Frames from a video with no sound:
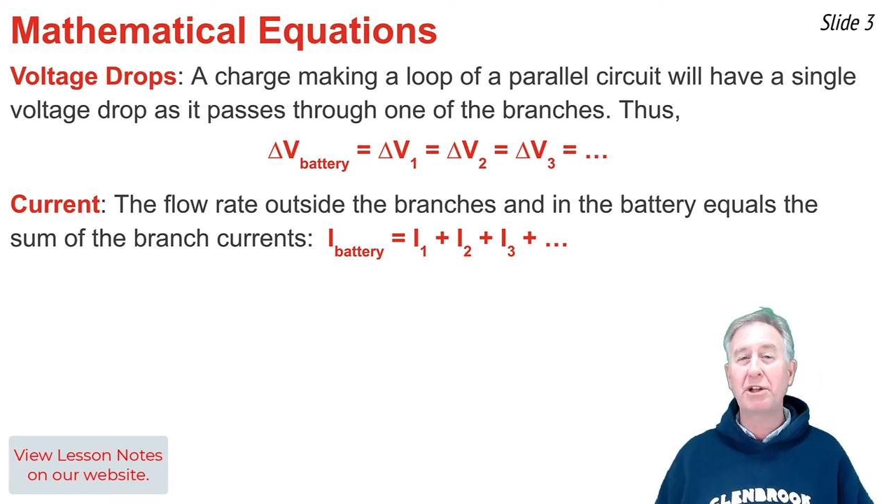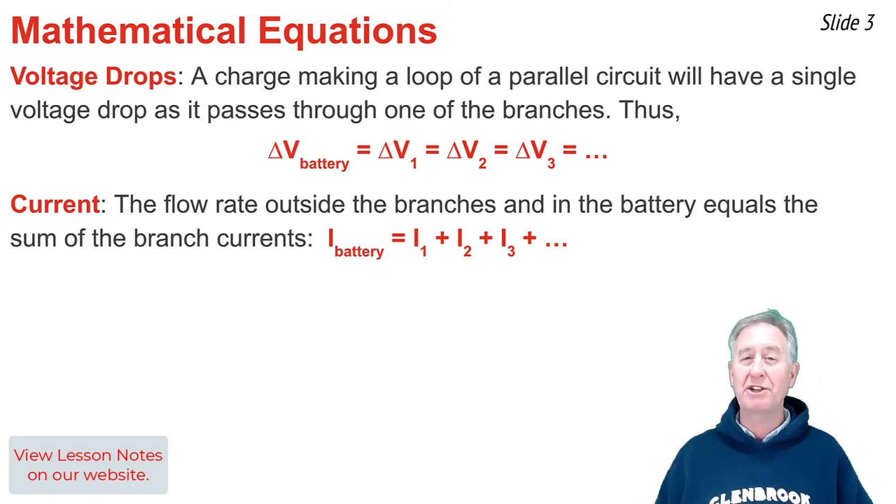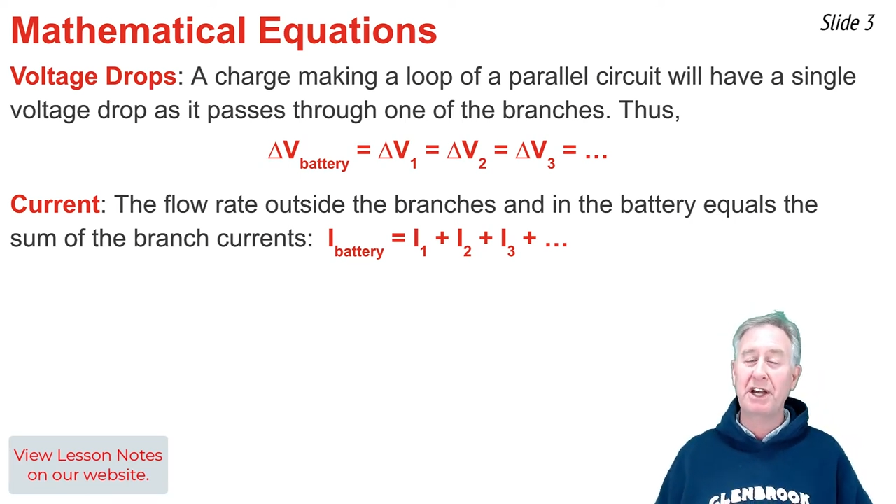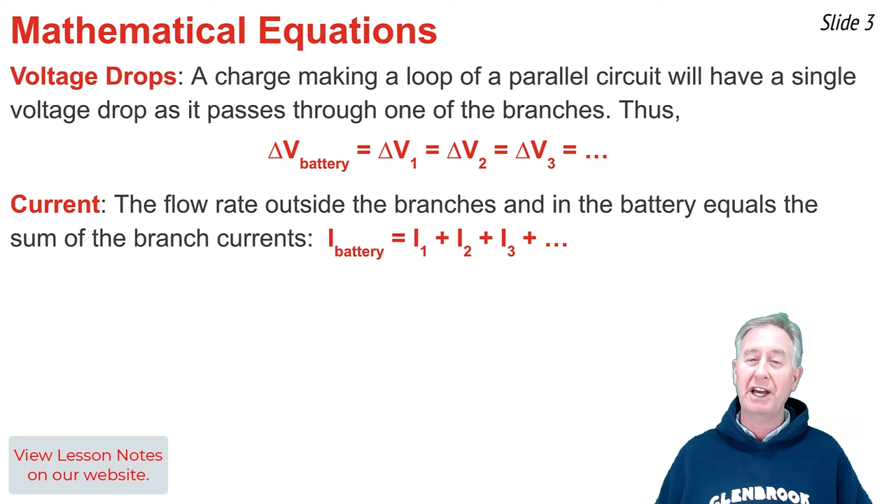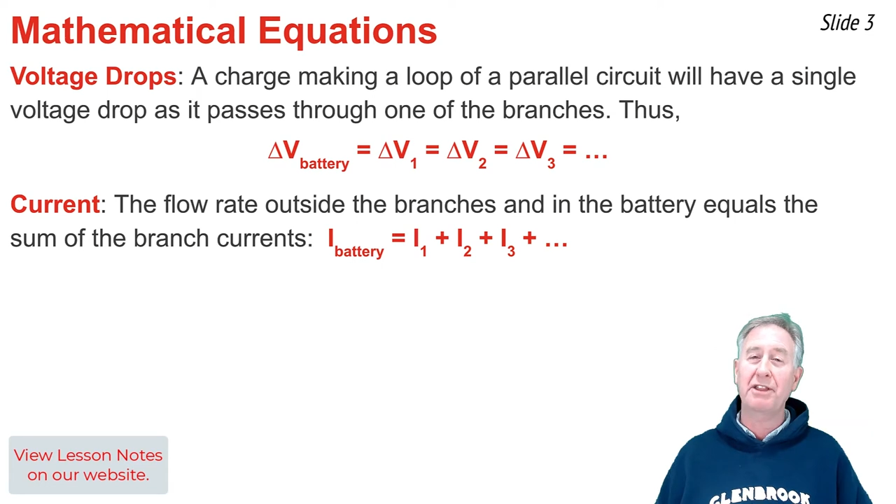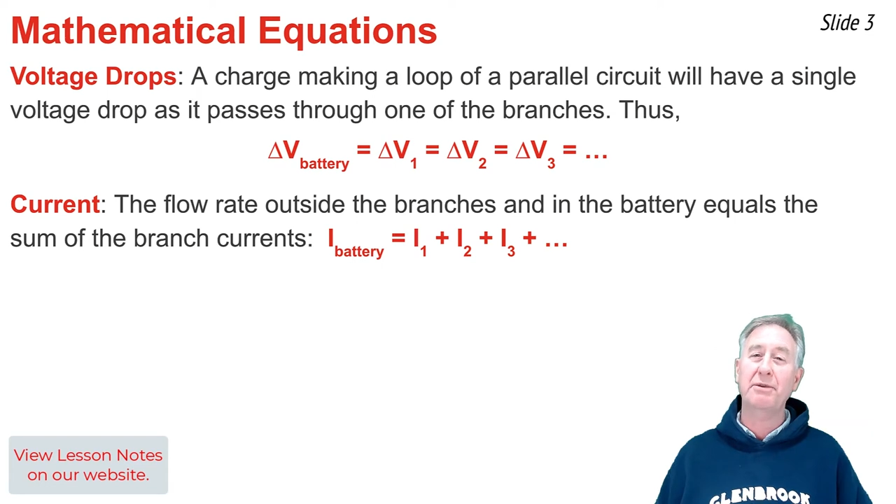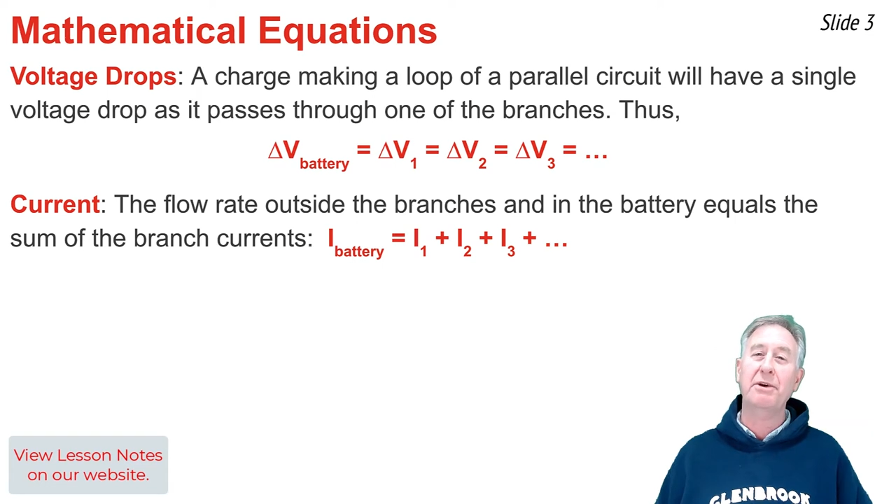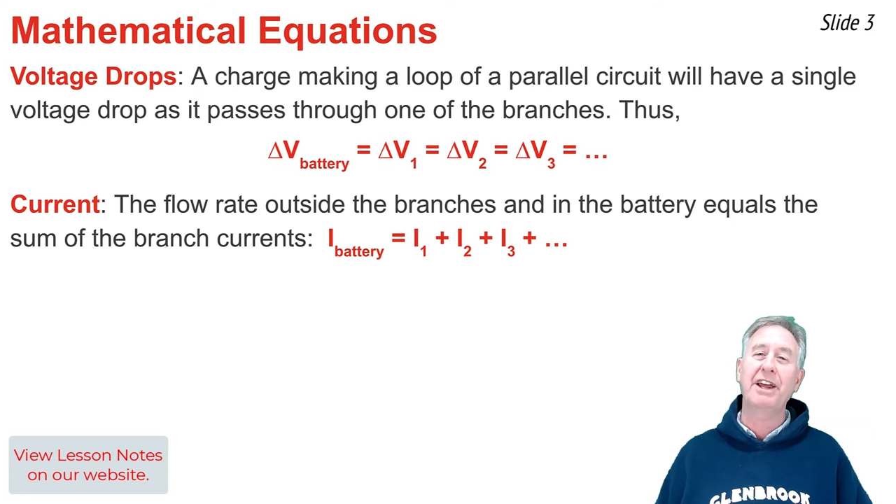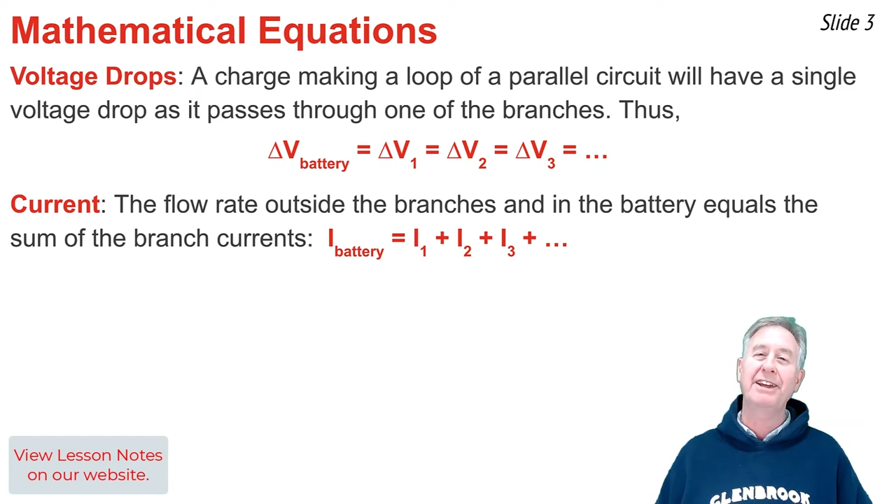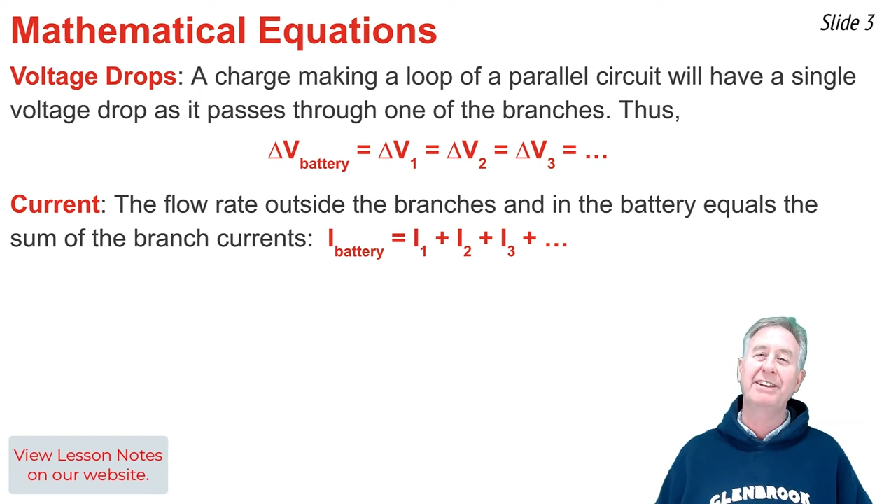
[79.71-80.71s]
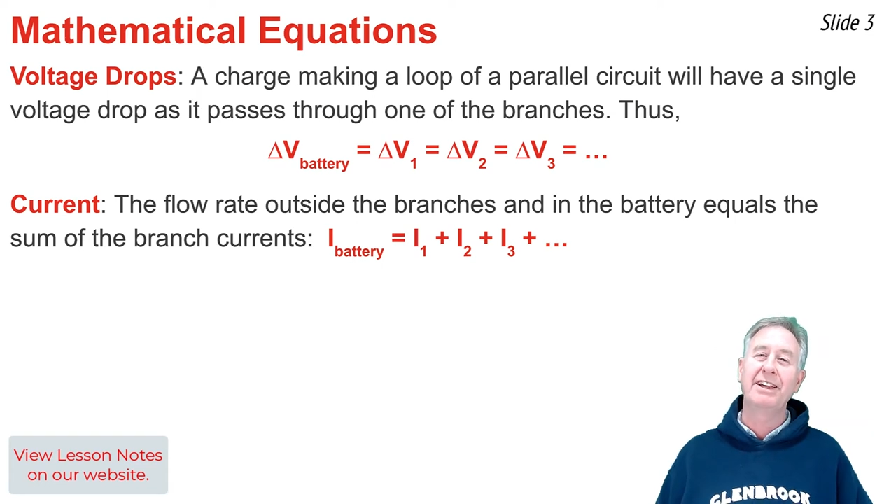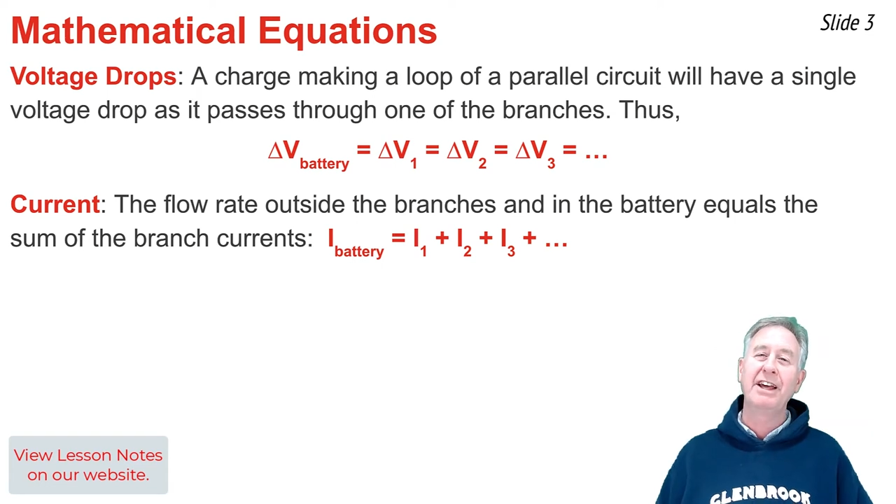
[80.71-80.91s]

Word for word: plus I3.